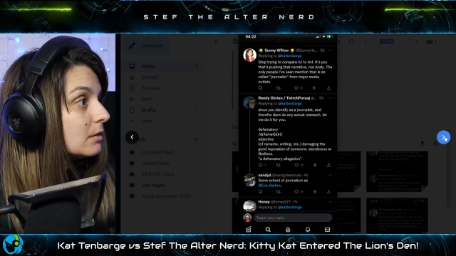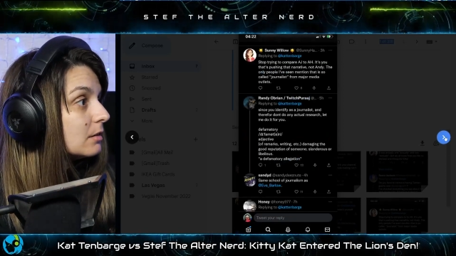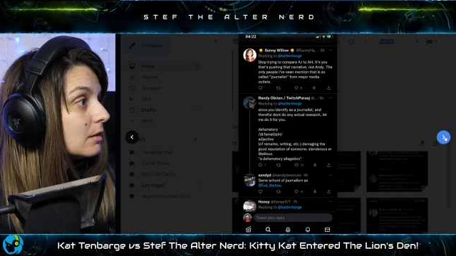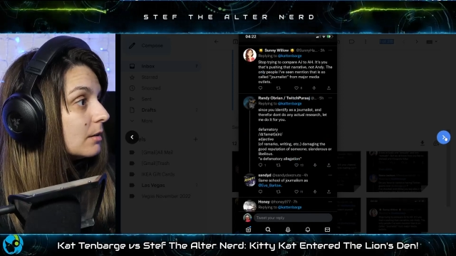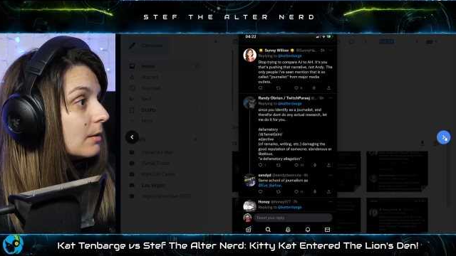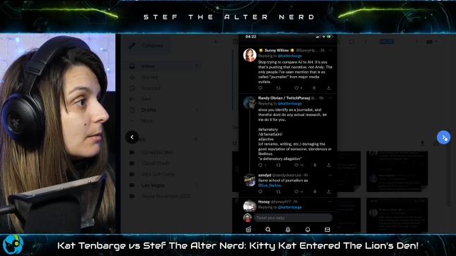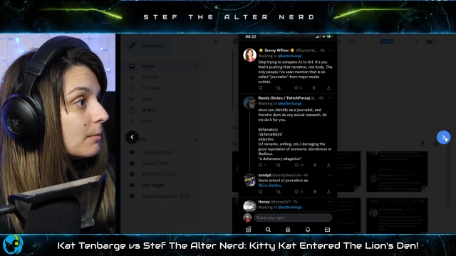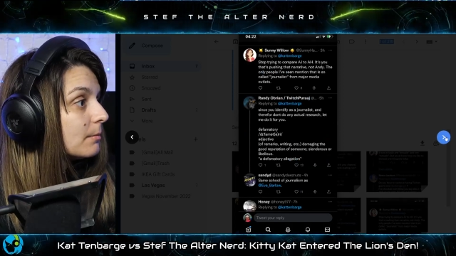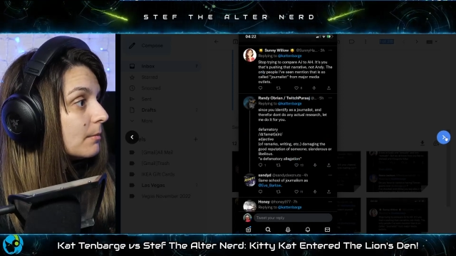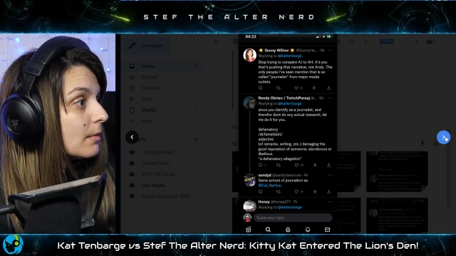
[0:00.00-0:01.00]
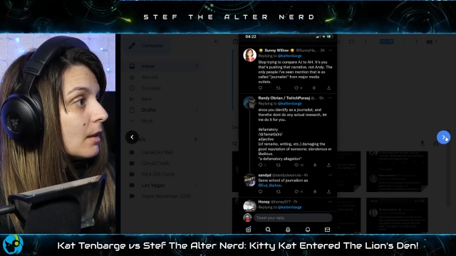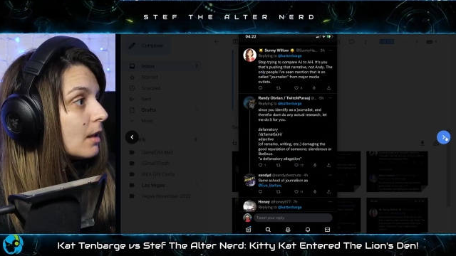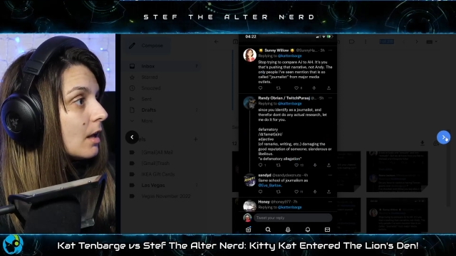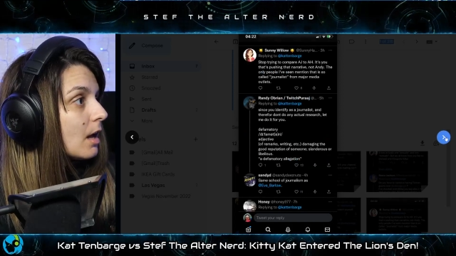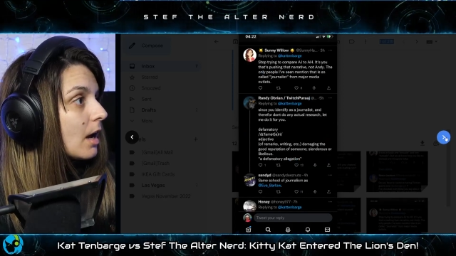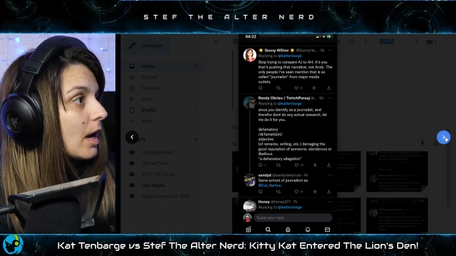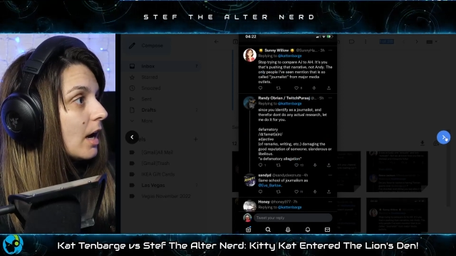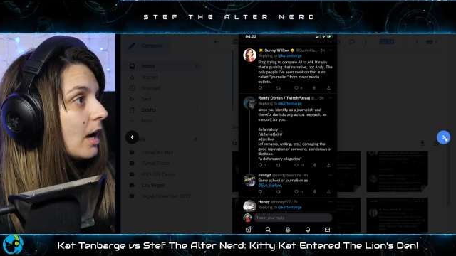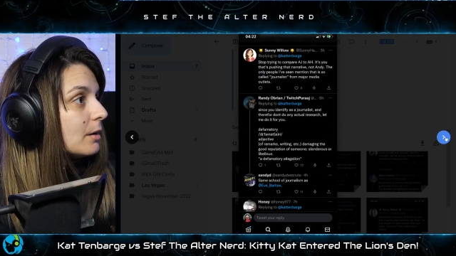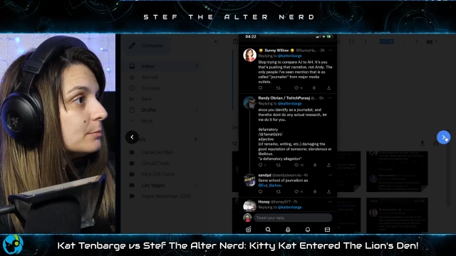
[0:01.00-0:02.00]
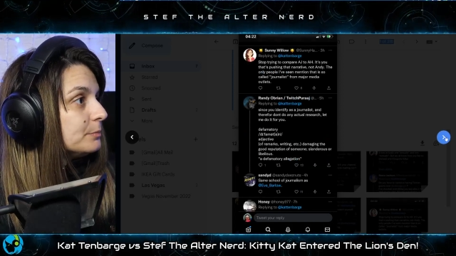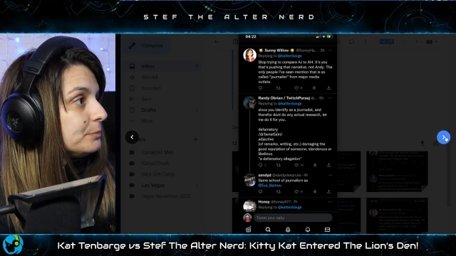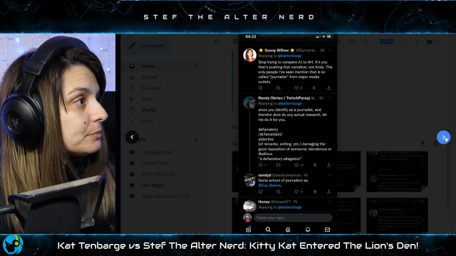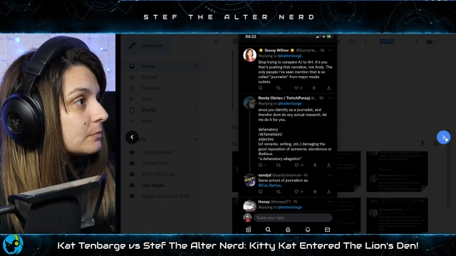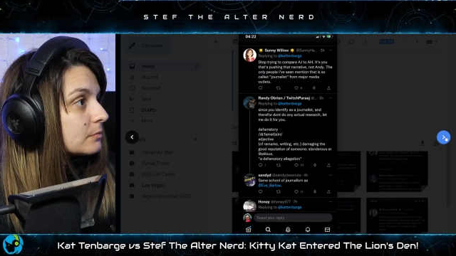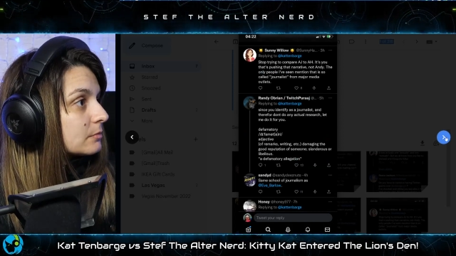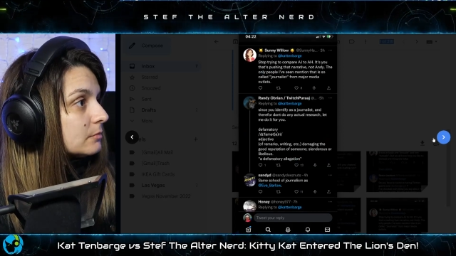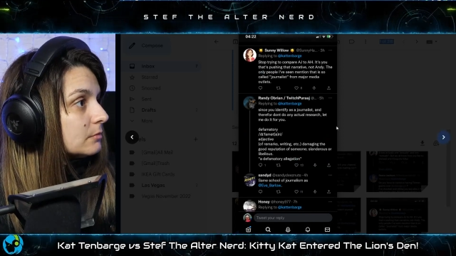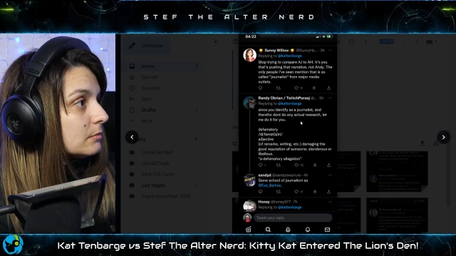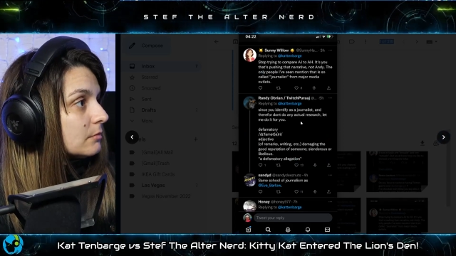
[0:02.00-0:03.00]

(no one is talking)